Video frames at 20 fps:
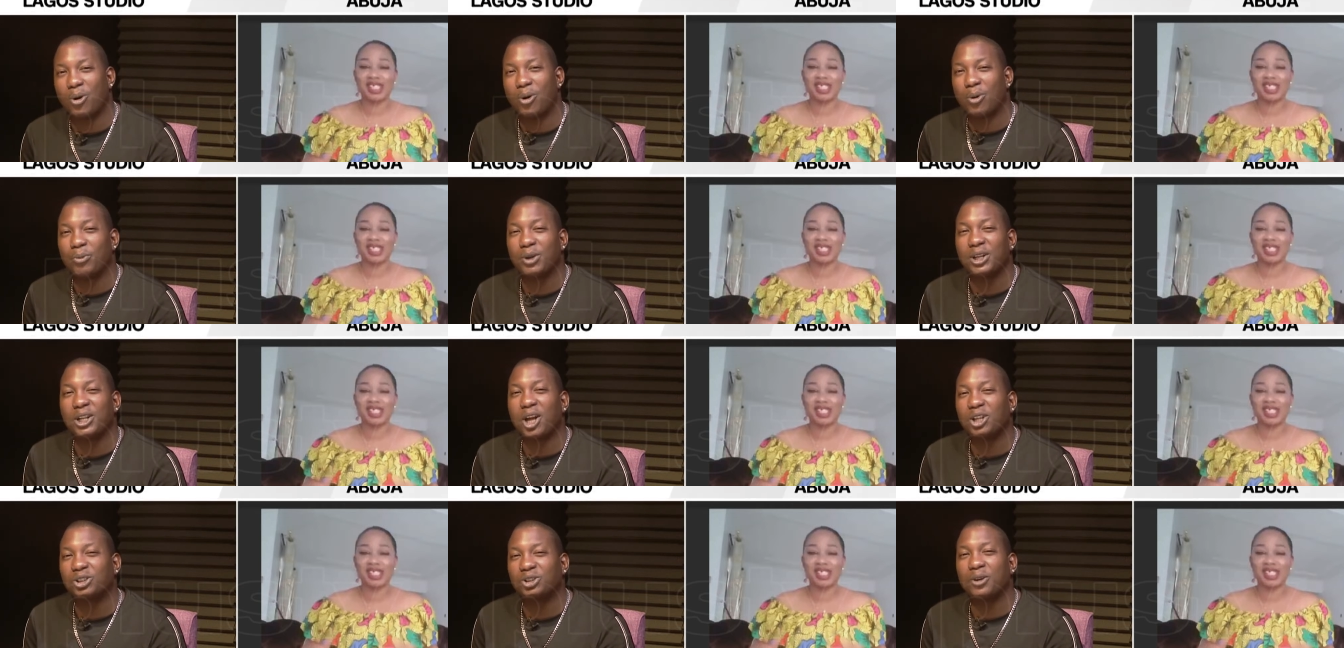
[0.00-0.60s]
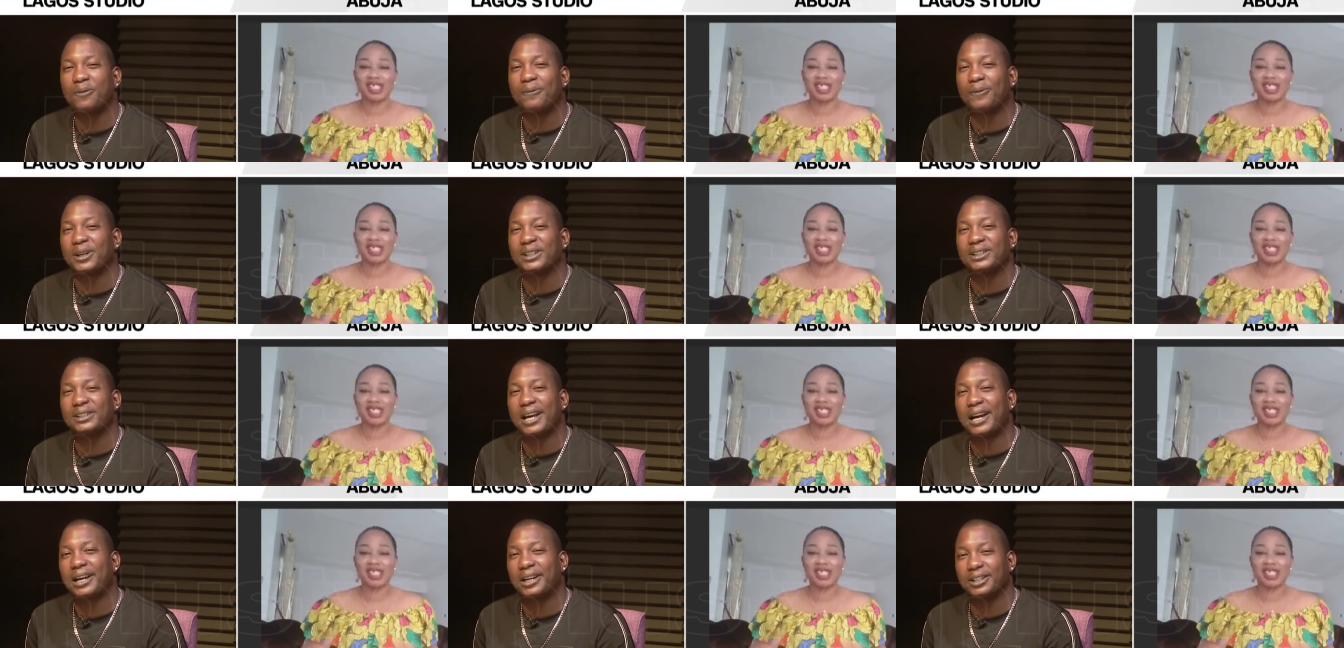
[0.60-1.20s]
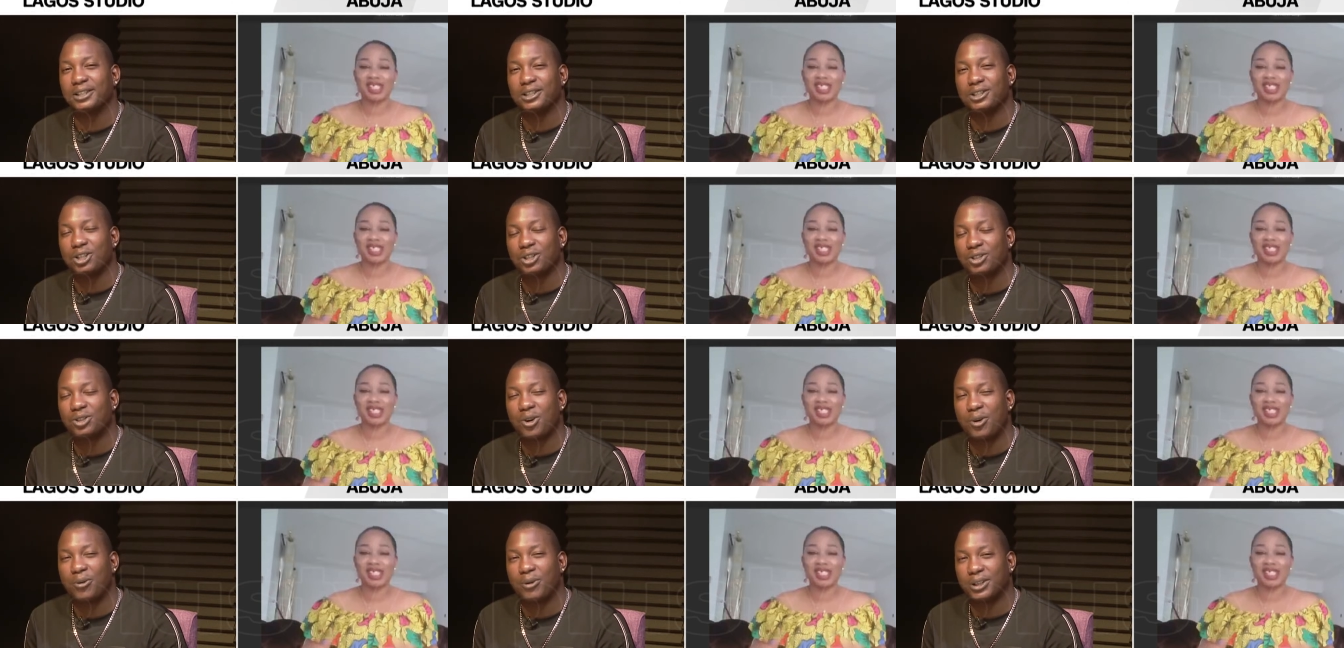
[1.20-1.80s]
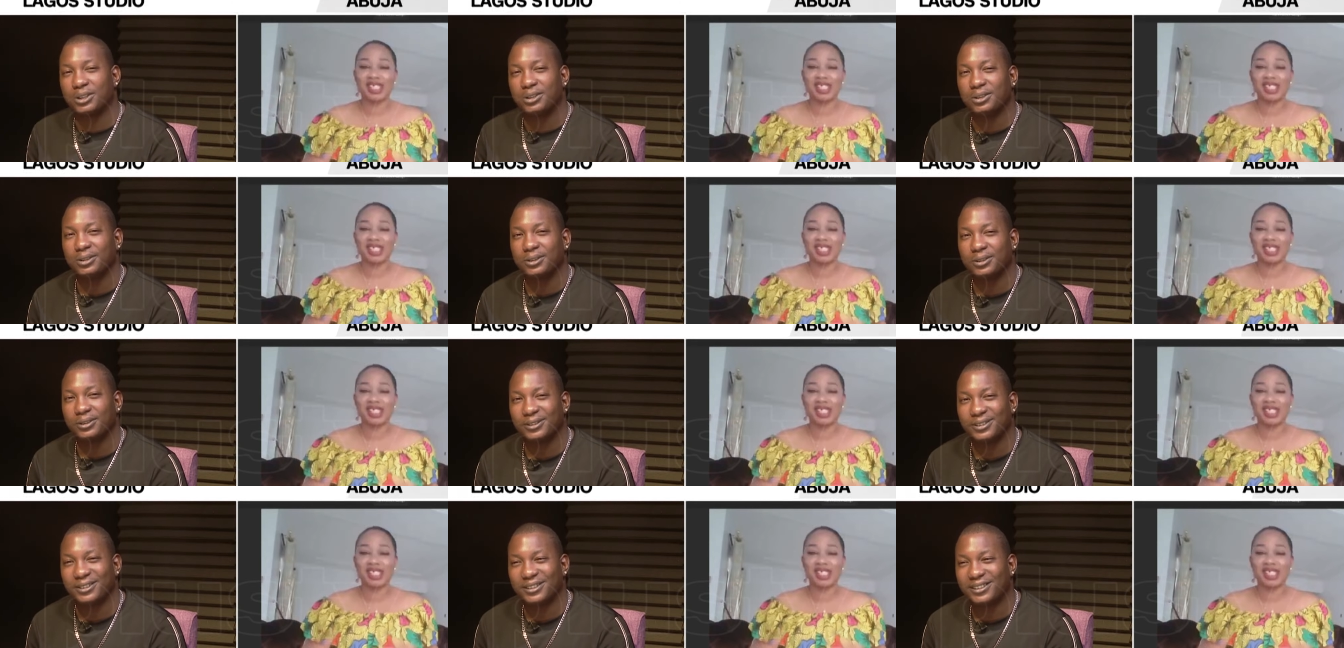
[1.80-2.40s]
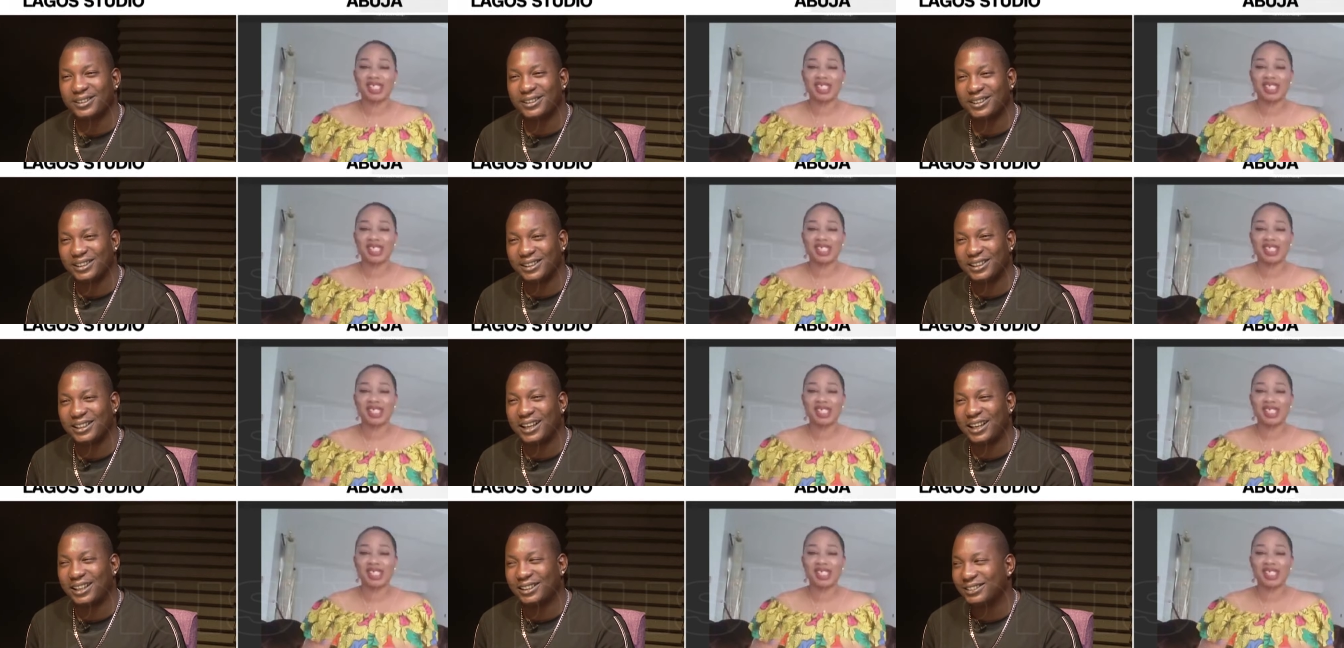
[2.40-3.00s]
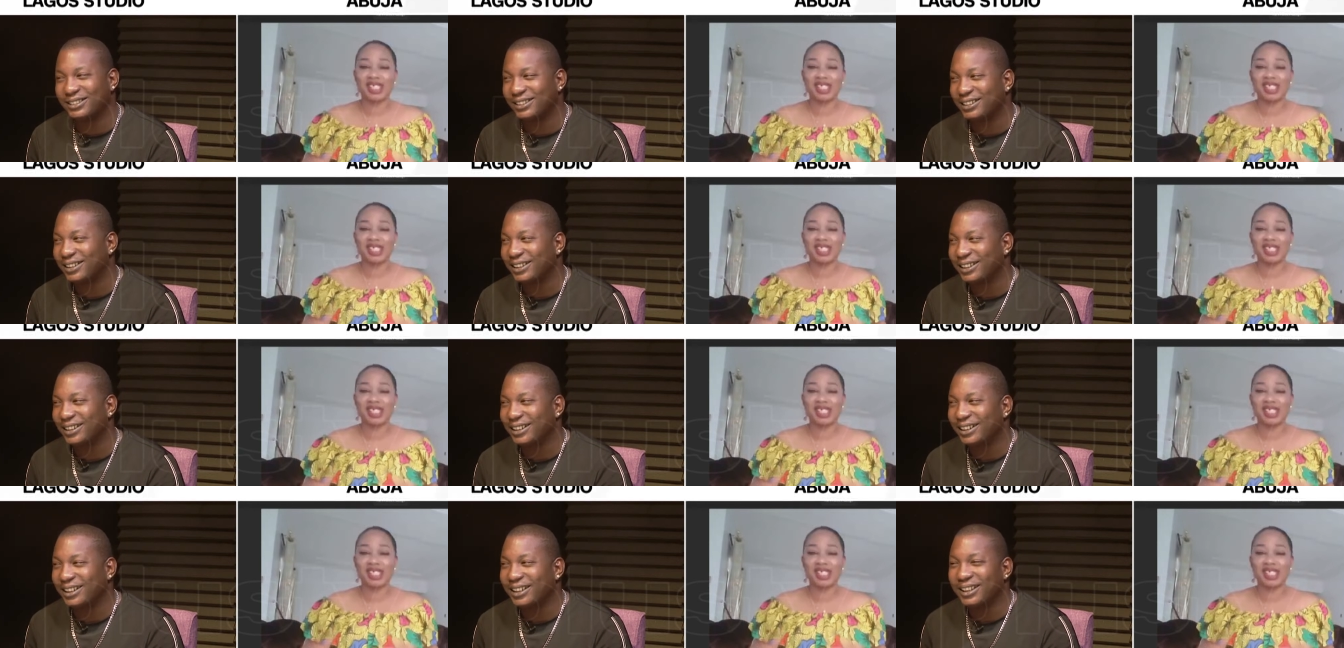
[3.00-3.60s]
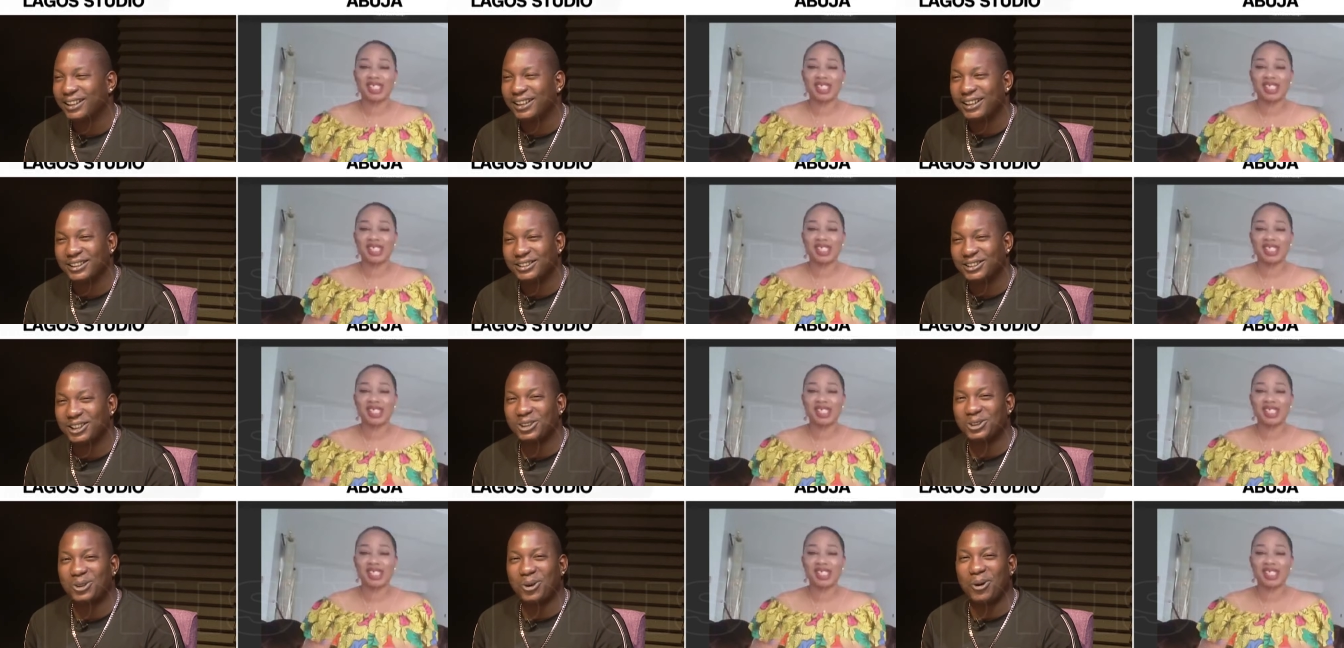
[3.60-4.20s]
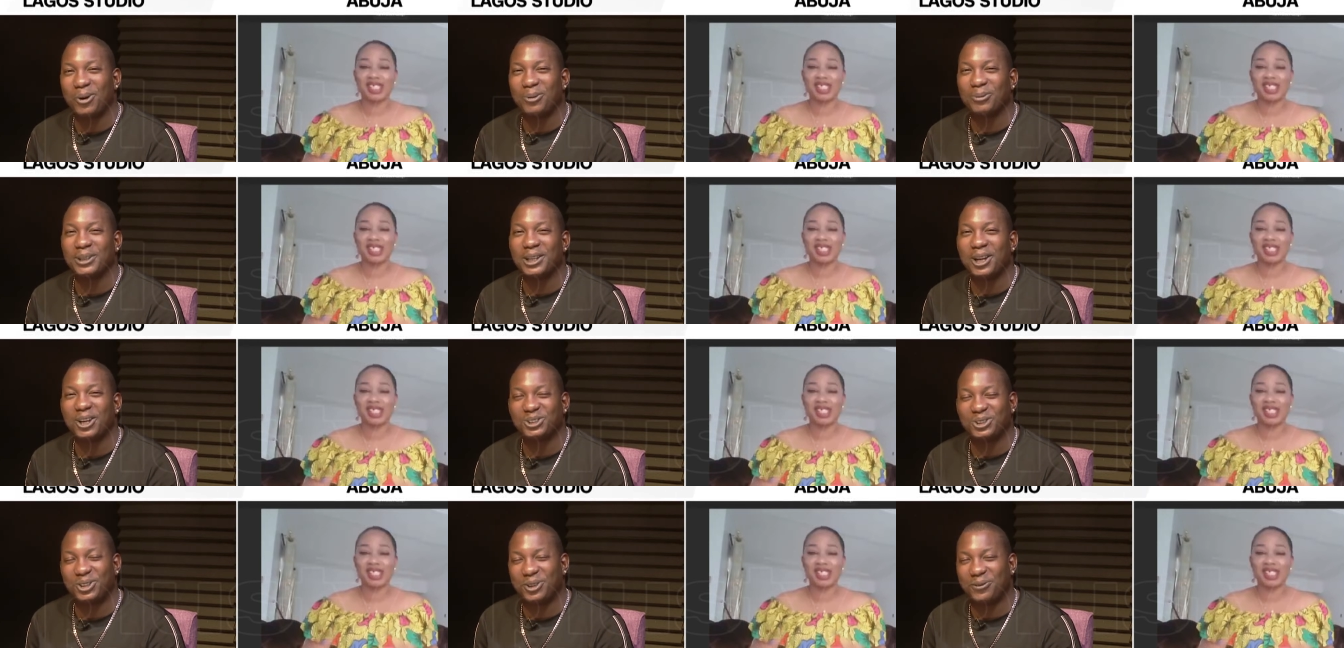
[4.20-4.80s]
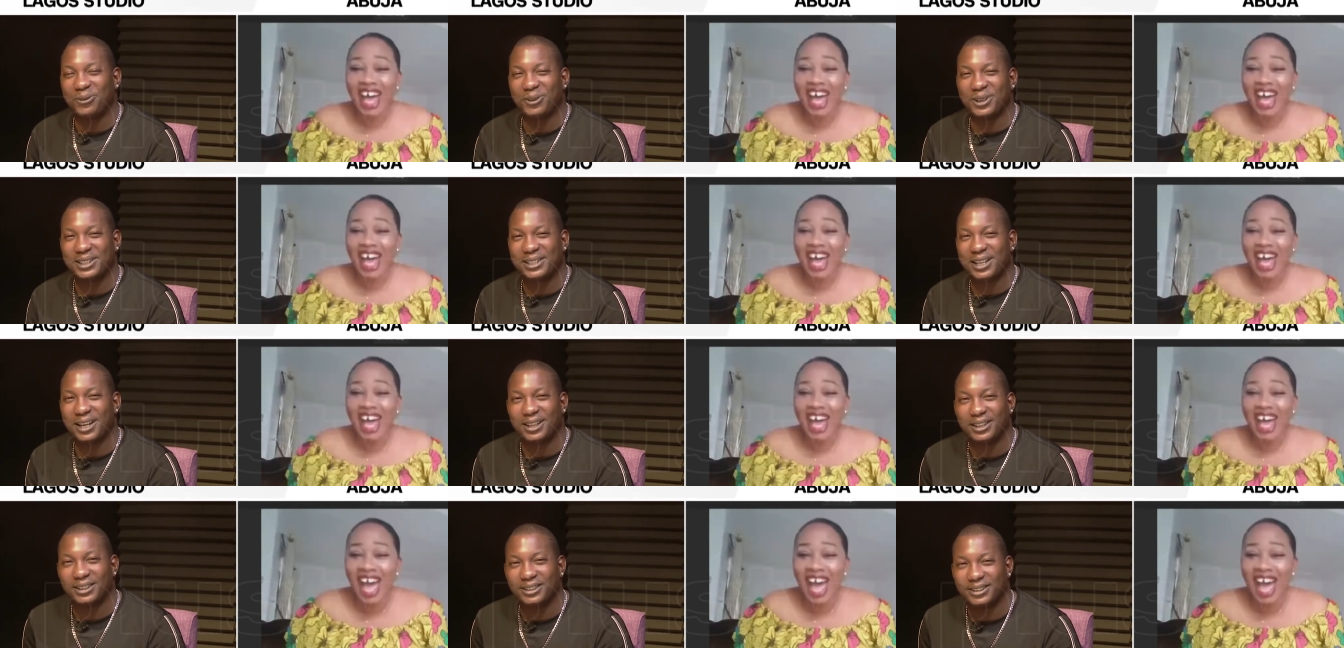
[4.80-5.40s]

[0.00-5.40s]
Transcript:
Speaker 1: were We lost you for a second. Just go on. yeah. Just go on. We lost you for I a second.